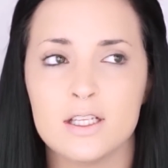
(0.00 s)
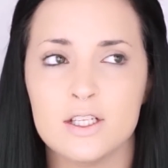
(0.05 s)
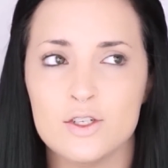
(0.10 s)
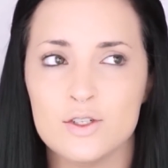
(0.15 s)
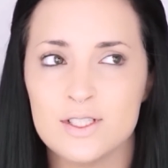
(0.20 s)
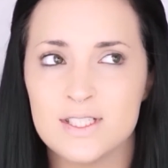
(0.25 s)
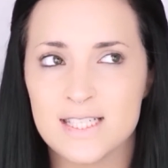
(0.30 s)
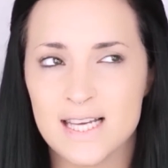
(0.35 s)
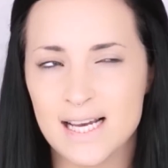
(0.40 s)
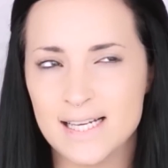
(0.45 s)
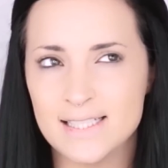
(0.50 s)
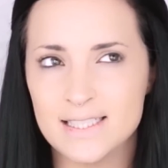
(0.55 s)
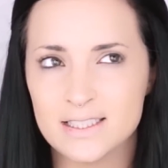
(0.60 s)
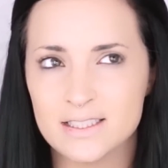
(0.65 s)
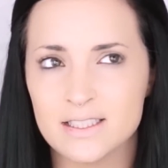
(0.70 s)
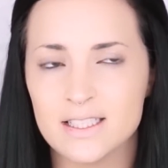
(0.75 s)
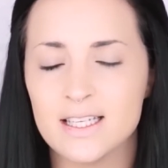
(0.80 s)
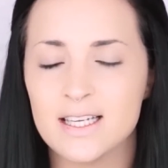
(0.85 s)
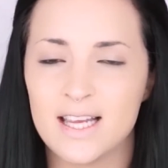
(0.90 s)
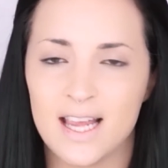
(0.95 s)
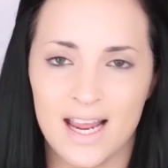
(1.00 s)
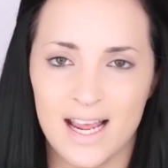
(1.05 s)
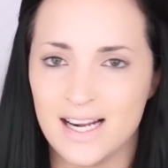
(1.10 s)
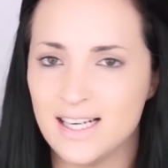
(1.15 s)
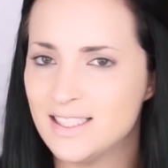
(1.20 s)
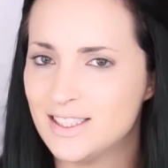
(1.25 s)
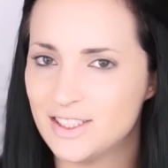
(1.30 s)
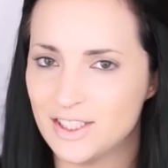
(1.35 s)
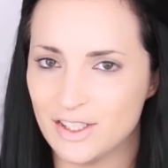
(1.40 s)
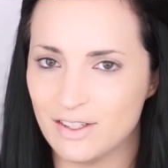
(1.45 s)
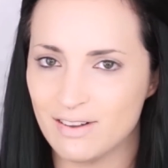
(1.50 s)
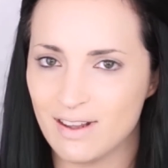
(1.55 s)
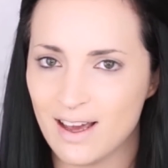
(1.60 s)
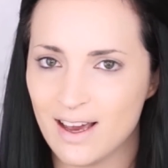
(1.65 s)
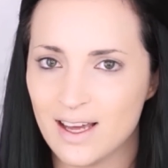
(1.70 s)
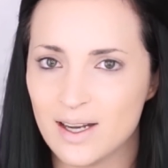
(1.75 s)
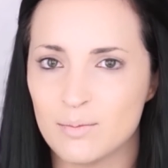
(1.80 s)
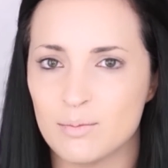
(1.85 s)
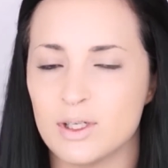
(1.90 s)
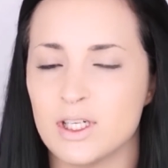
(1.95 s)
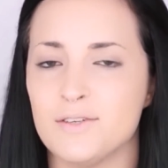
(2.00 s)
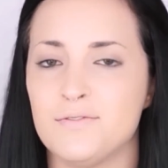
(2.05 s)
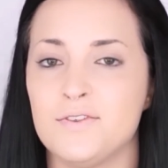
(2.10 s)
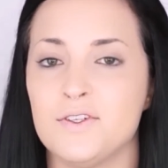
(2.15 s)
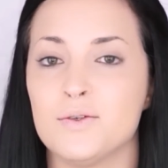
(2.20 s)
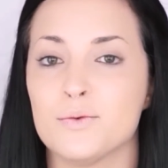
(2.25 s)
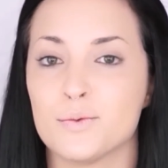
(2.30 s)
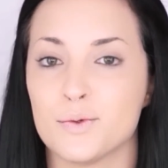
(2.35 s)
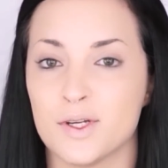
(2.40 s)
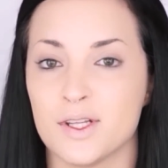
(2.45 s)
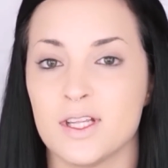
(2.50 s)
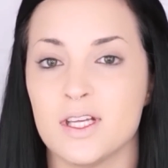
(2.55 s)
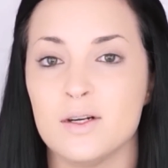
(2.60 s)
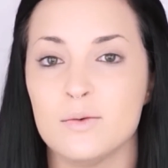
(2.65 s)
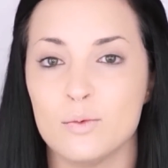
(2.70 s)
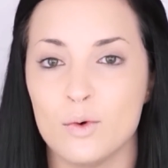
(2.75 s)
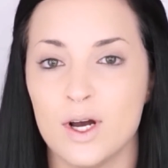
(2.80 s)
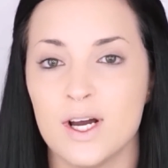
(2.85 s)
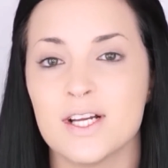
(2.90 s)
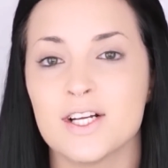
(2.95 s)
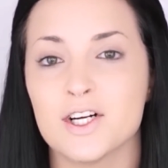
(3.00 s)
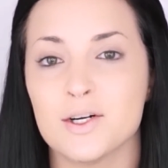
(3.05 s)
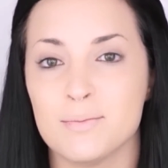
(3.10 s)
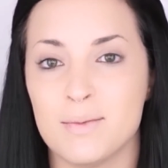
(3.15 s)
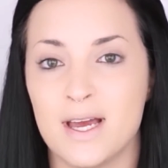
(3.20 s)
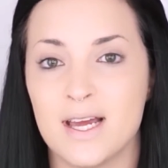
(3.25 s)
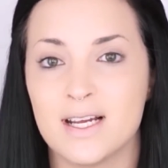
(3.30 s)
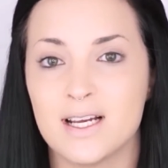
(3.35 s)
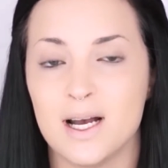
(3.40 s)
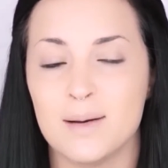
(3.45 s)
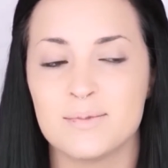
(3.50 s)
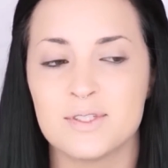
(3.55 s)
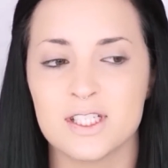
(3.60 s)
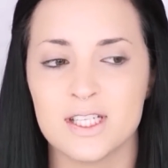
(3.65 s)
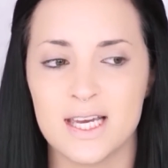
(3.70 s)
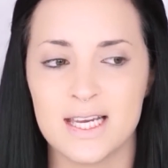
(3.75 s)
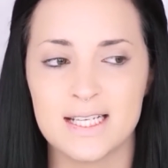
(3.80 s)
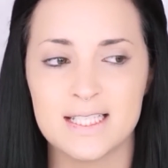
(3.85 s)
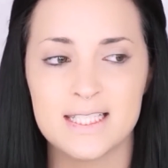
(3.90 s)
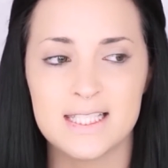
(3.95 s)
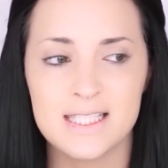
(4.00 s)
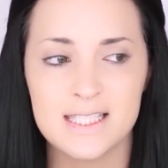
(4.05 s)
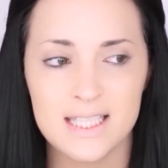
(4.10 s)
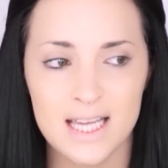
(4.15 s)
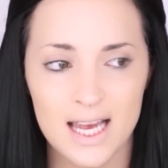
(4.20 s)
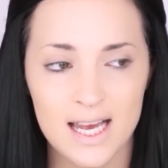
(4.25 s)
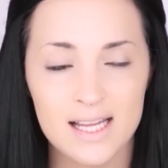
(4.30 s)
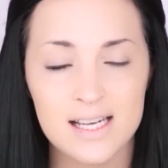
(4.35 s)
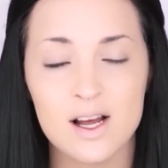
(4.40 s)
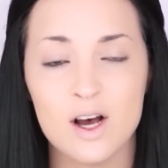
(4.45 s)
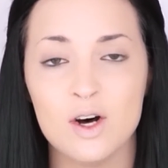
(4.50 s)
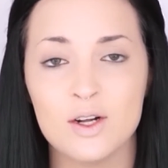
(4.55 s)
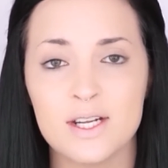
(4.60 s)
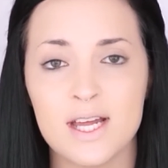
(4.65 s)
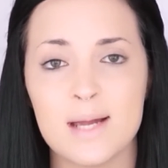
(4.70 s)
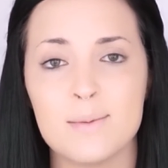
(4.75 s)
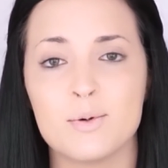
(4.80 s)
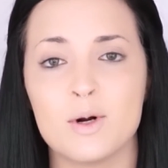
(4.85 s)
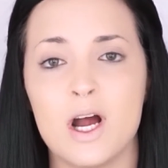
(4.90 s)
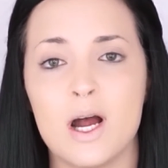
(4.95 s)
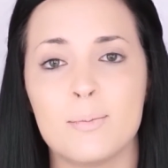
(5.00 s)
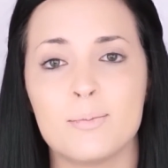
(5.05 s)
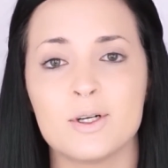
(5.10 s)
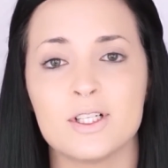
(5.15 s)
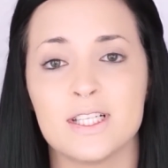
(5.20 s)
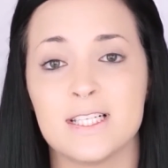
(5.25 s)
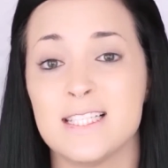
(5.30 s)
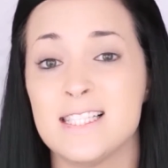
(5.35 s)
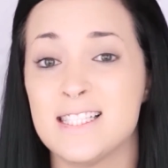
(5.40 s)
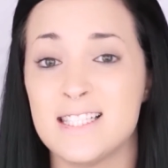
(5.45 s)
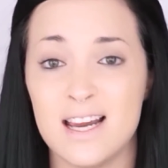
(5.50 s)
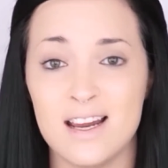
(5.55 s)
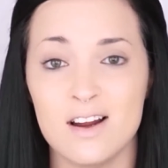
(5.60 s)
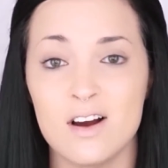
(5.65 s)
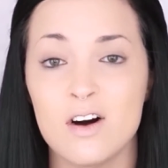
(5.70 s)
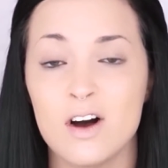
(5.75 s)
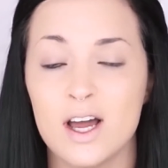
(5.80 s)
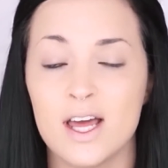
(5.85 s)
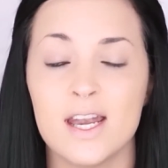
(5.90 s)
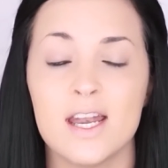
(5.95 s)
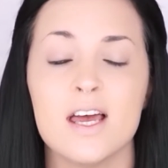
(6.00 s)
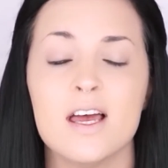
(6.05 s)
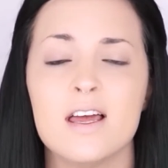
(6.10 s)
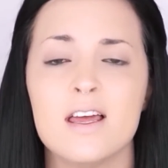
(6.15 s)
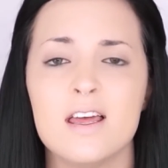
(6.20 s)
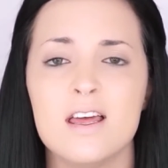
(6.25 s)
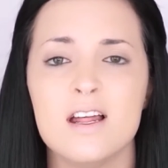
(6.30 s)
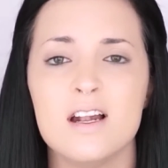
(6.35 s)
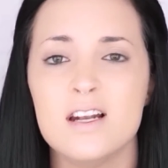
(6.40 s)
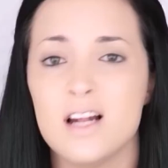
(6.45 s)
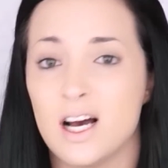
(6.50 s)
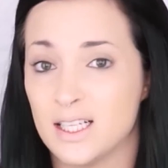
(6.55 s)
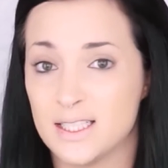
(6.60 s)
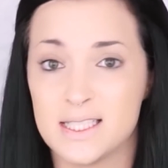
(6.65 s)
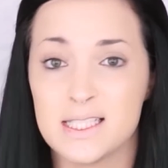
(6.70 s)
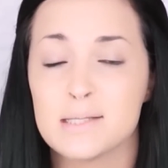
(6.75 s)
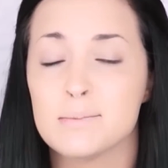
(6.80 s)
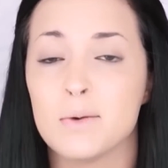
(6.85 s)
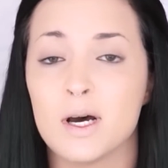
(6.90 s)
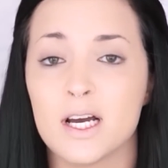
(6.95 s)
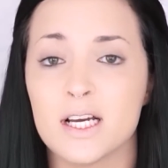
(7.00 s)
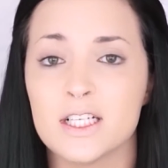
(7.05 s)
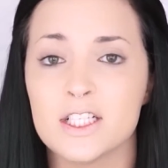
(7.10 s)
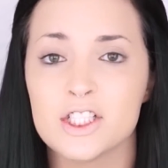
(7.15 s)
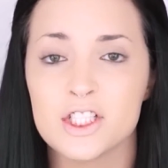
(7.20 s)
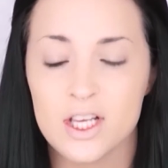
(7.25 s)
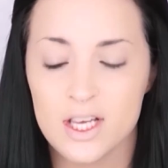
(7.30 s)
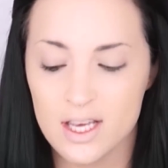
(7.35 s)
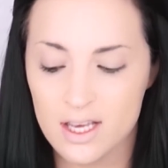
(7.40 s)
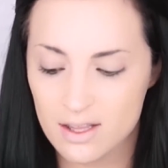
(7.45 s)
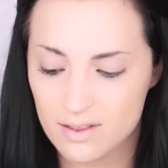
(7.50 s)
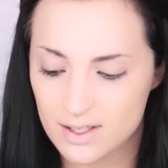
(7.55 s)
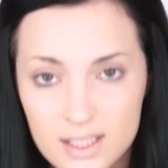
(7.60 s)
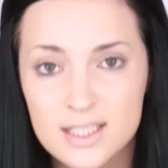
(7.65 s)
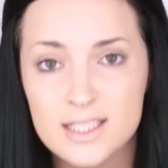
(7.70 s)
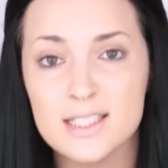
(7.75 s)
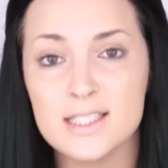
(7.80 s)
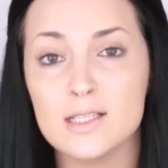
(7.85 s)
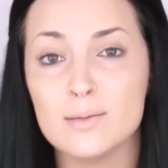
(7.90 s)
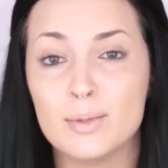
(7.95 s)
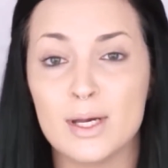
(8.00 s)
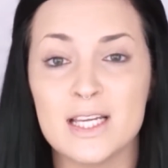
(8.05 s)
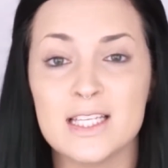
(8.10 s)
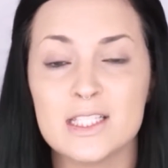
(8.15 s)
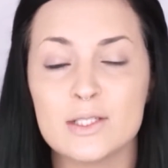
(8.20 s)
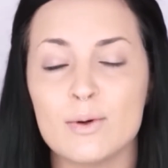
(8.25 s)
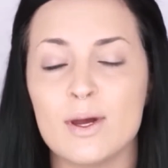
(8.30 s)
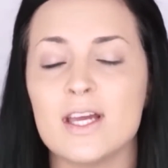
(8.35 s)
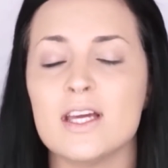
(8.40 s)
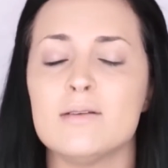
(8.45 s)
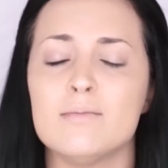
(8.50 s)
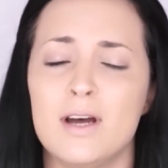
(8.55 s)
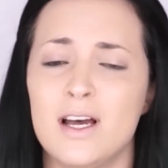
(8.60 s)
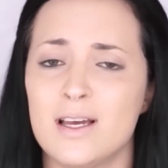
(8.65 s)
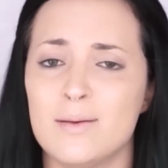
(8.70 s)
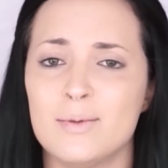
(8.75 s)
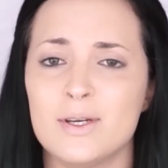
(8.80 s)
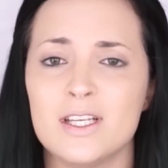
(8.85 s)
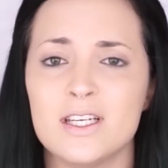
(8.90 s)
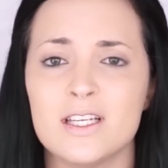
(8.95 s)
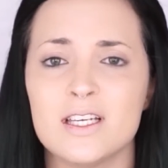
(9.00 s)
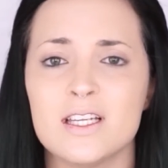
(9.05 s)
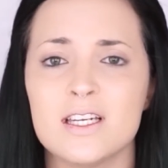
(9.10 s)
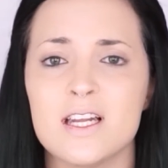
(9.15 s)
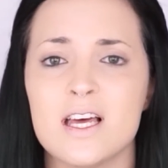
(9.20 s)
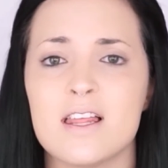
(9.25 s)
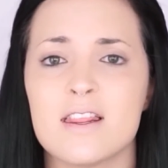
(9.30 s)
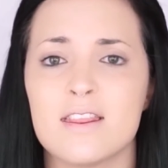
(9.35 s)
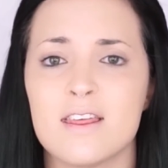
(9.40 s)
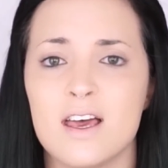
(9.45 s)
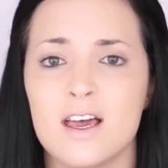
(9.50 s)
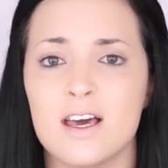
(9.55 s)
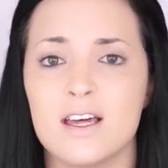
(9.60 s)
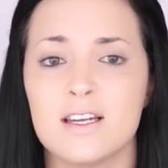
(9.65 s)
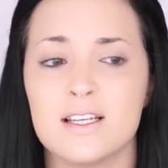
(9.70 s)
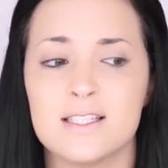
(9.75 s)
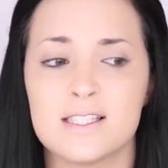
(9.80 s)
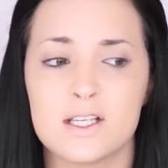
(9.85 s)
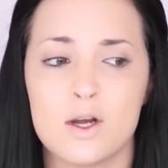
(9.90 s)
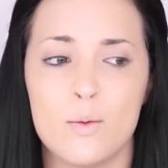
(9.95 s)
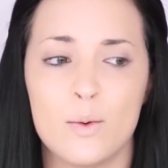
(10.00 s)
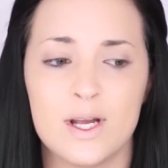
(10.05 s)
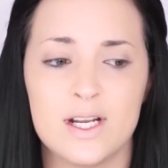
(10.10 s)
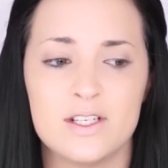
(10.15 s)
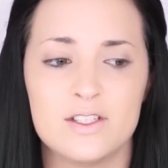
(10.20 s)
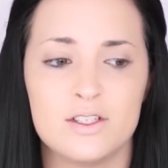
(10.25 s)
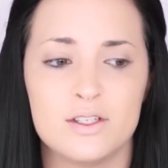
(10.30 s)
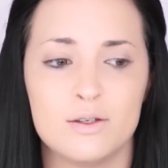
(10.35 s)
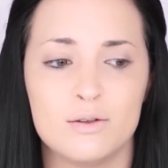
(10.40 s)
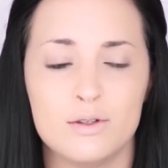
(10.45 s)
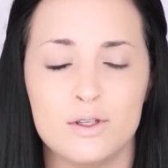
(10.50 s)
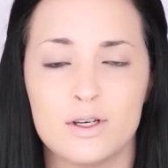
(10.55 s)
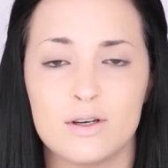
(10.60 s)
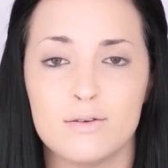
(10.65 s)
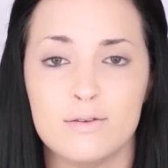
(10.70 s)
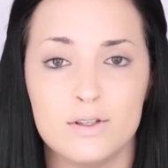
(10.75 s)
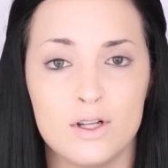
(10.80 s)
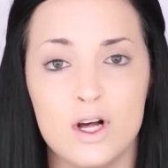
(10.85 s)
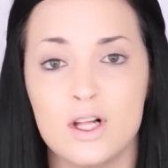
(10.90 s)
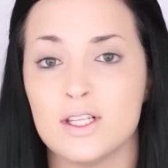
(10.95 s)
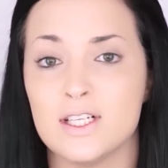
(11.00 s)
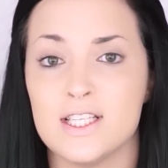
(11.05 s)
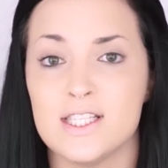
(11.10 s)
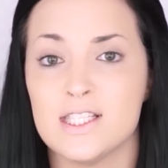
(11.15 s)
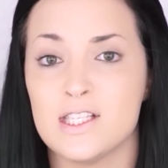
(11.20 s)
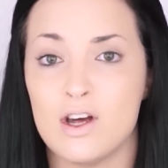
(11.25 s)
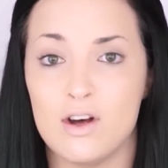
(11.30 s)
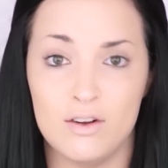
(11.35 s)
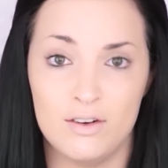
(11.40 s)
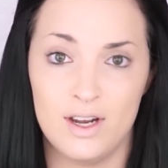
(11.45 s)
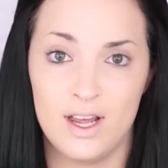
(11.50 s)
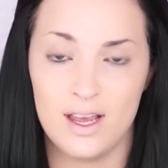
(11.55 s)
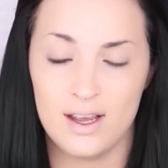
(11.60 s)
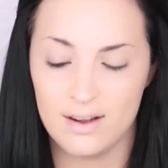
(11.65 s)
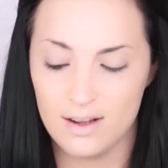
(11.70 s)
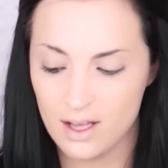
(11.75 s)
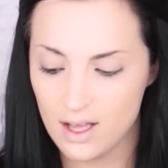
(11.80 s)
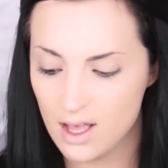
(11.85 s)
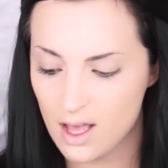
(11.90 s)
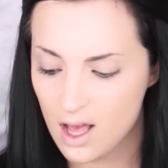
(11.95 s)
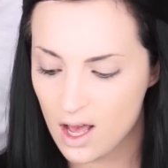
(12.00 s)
You technically can do that, but if you really want your makeup to like set all day properly, stay on, not smudged, this is the best way, in my opinion, that it's going to look flawless all day.